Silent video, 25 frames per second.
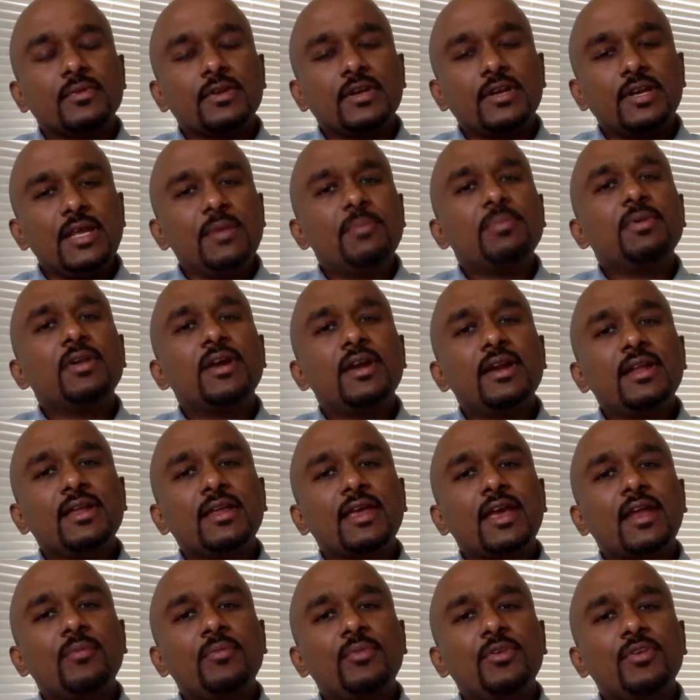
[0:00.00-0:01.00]
Deep learning
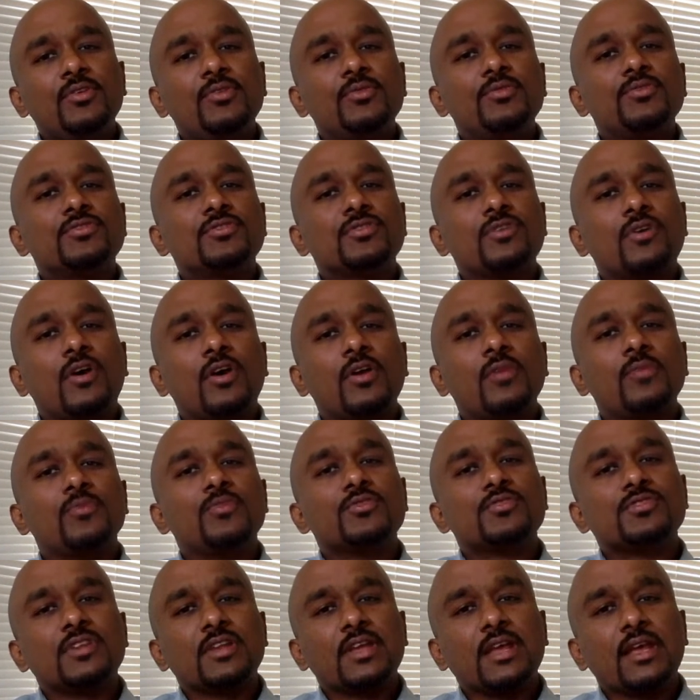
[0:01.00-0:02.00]
can be used
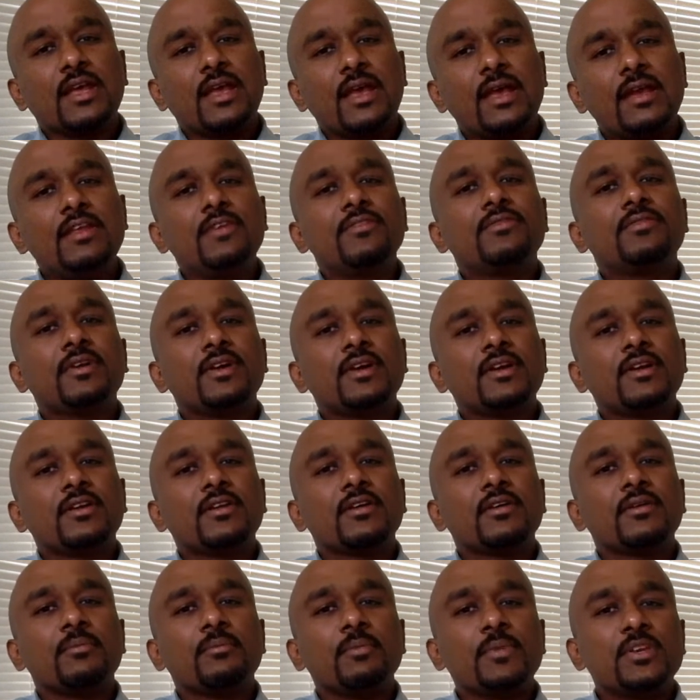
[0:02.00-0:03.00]
almost anywhere
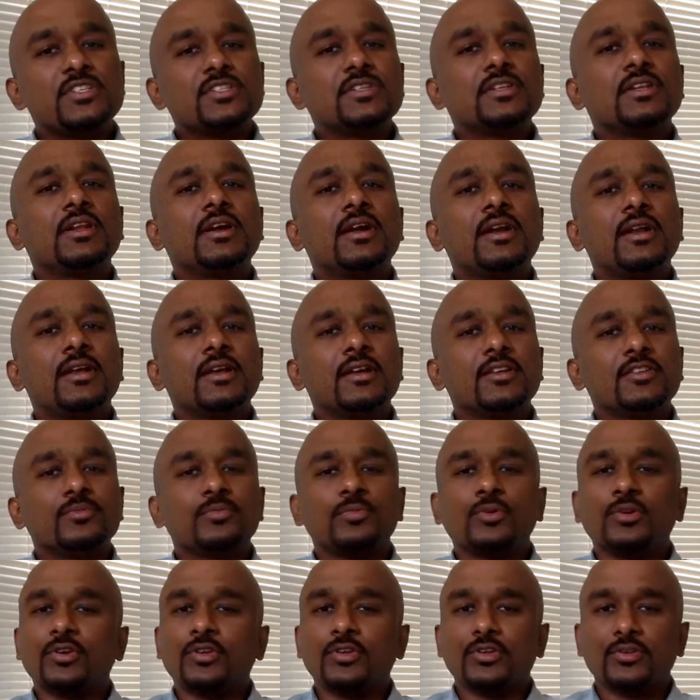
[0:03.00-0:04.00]
machine learning is
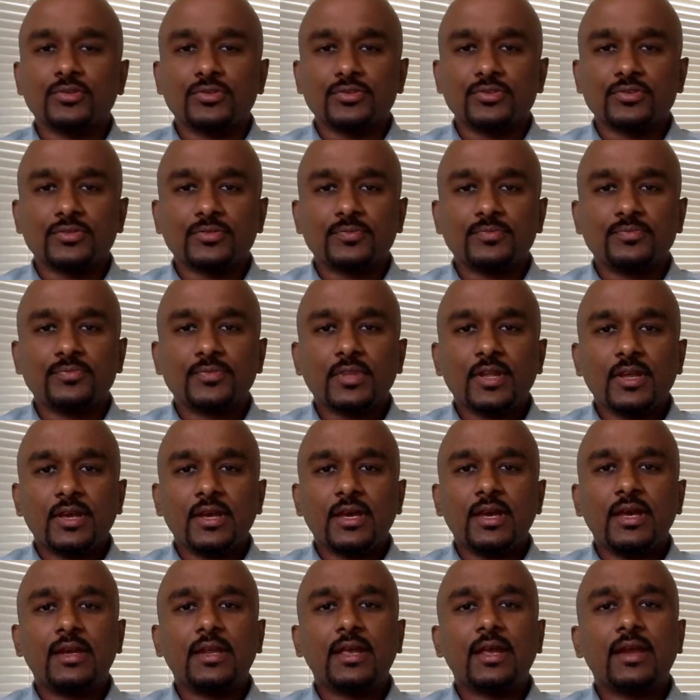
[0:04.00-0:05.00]
put to use.
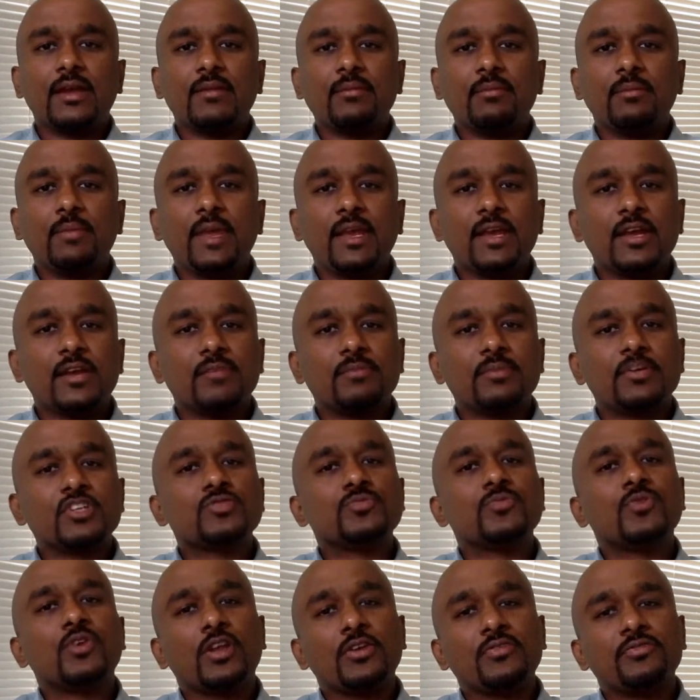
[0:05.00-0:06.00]
It can make it much
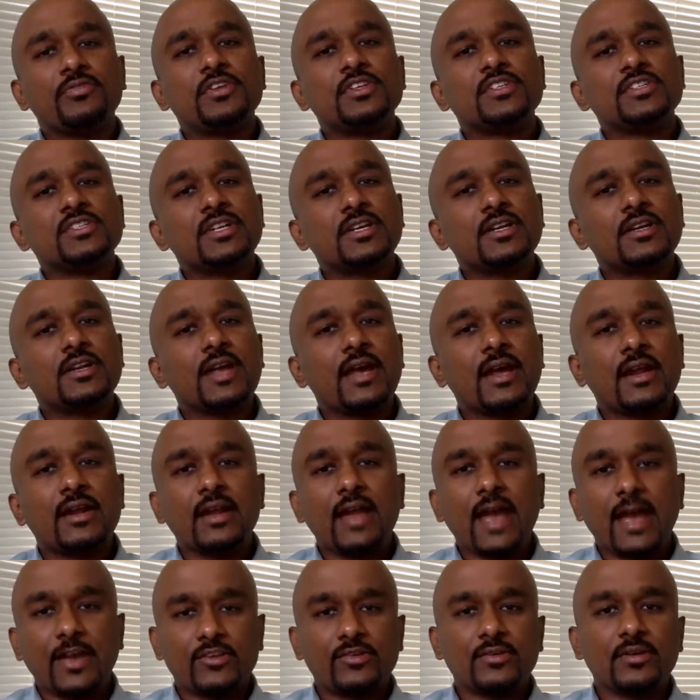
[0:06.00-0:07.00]
more efficient and
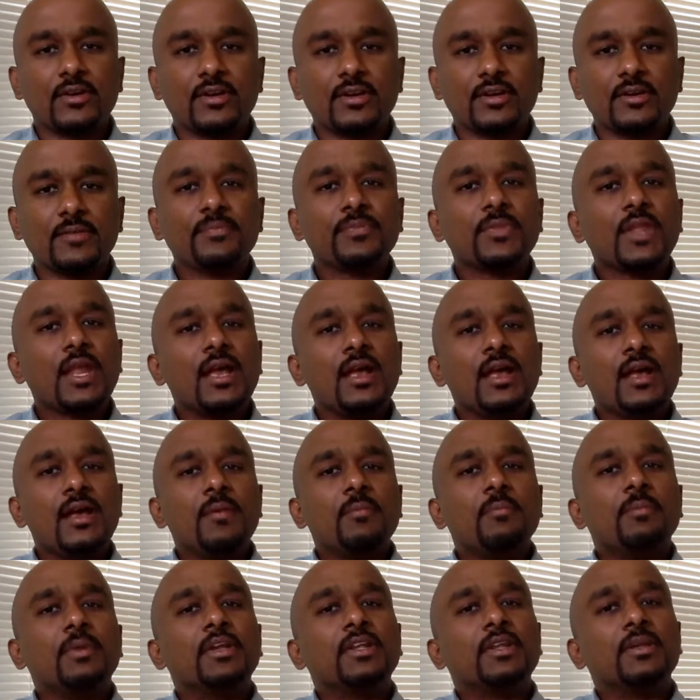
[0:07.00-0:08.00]
accurate.
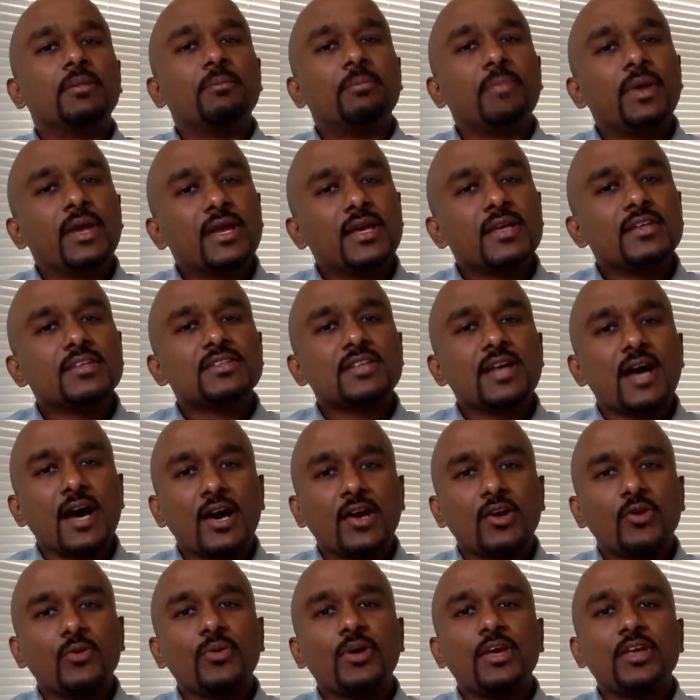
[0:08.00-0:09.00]
But the biggest
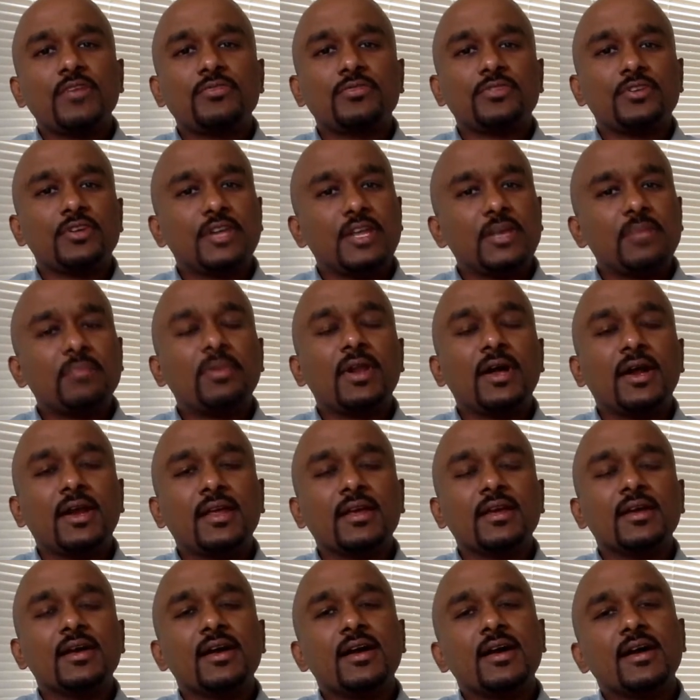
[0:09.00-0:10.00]
ROI for deep
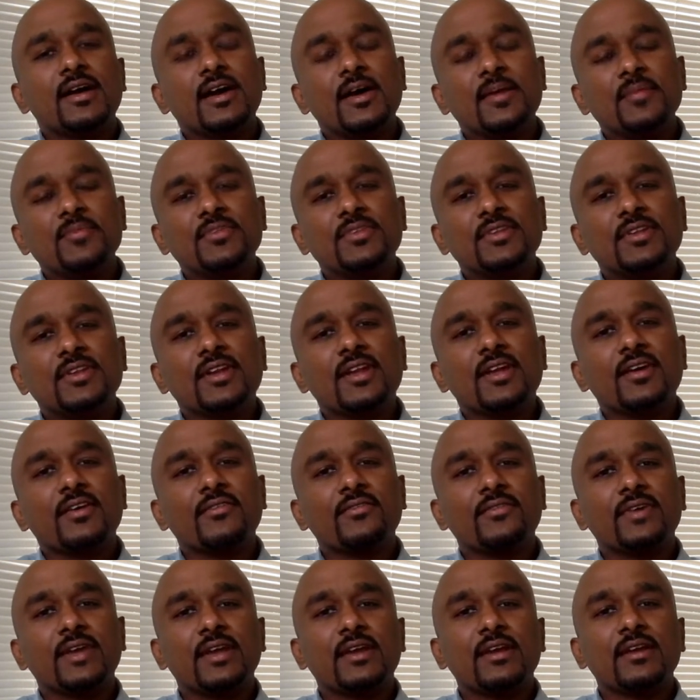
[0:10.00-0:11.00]
learning comes in
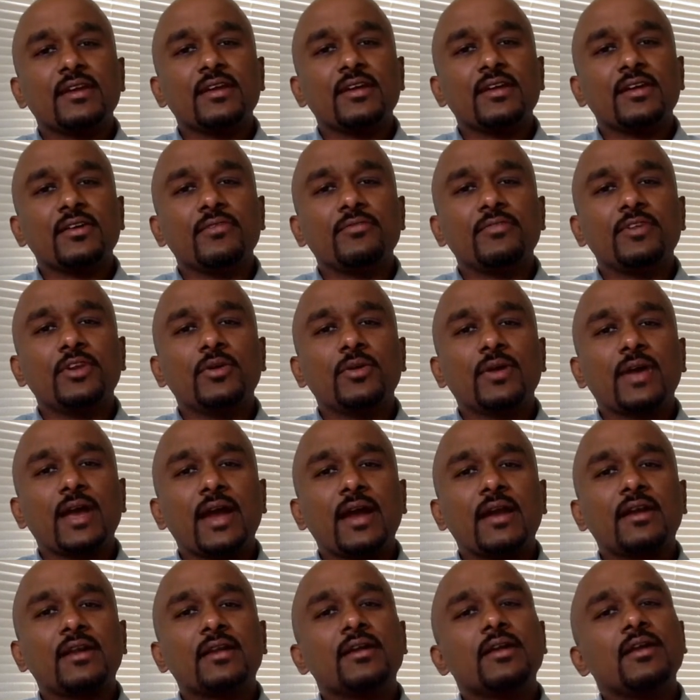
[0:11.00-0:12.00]
when we look
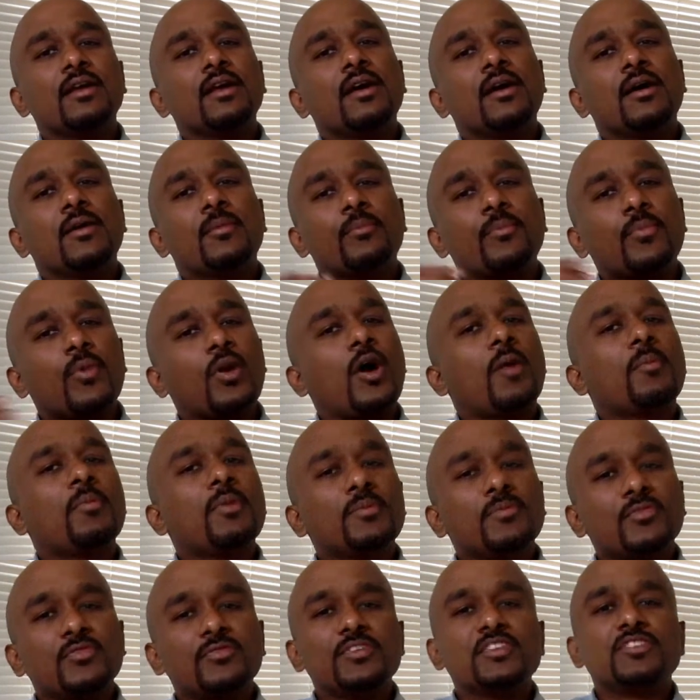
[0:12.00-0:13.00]
at
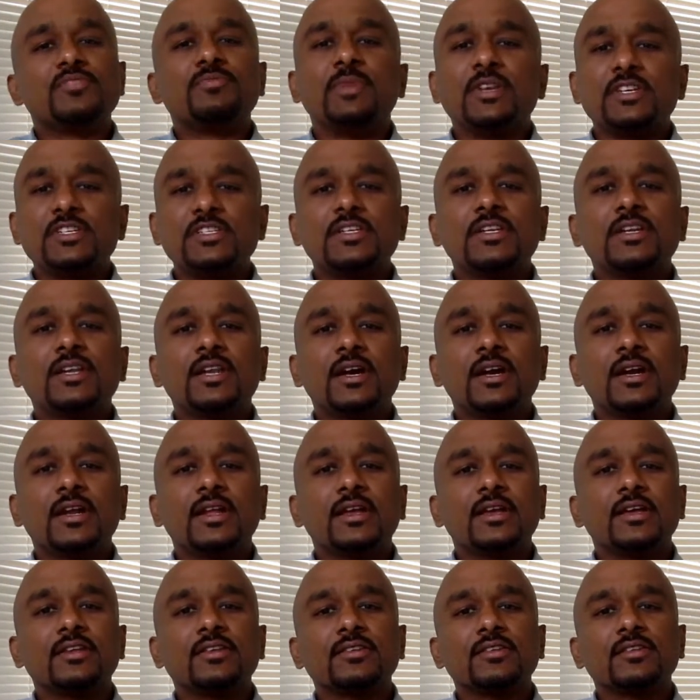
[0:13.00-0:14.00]
problems which machine
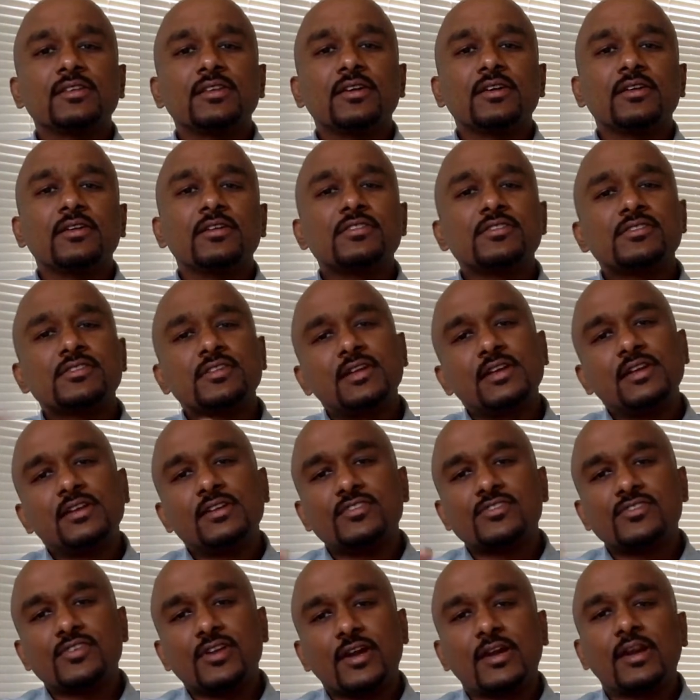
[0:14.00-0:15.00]
learning is still
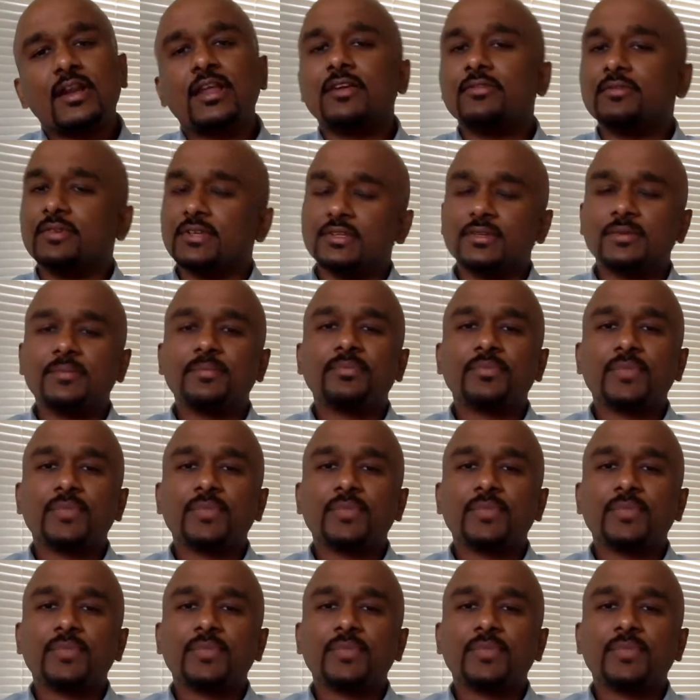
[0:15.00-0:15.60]
struggling with.